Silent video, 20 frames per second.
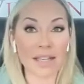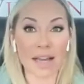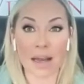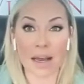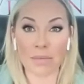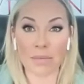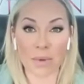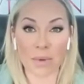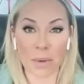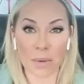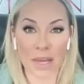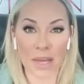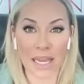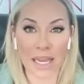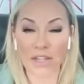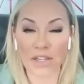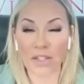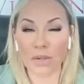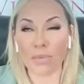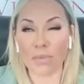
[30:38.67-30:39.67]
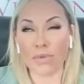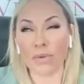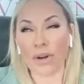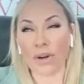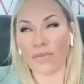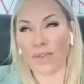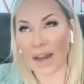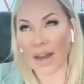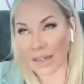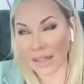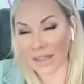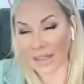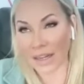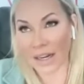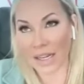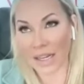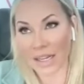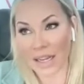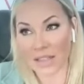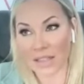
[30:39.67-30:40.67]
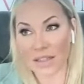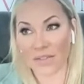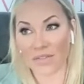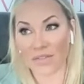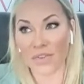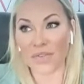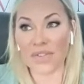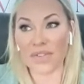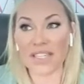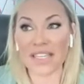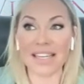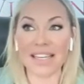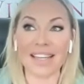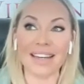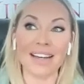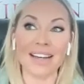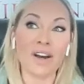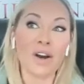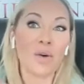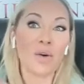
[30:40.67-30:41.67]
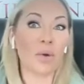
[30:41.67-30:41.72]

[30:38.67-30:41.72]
times by my agent before I finally got a yes on 15.